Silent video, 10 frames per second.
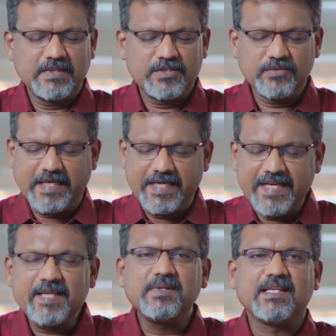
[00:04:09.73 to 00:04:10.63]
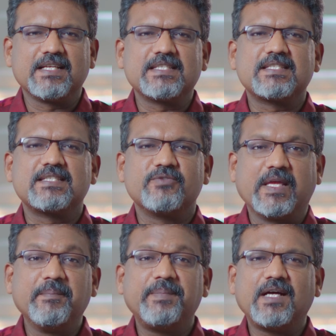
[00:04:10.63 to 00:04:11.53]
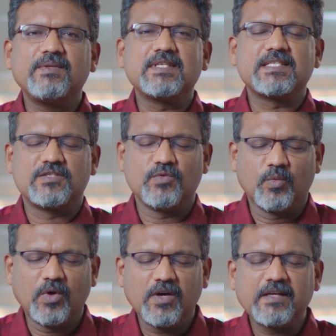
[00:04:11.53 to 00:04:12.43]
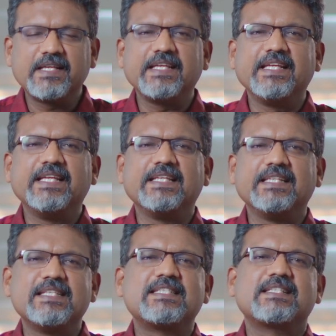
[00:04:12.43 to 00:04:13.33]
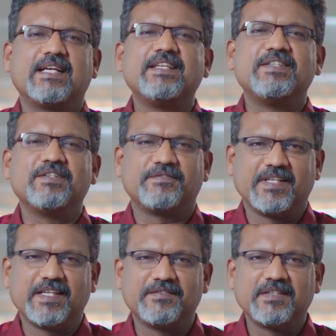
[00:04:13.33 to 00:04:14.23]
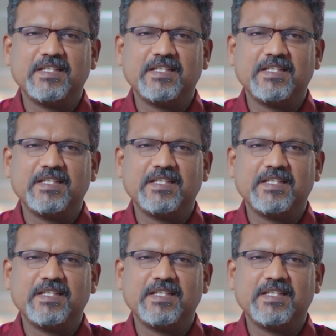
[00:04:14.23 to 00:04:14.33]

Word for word: to enable us, to empower us to walk in this kind of love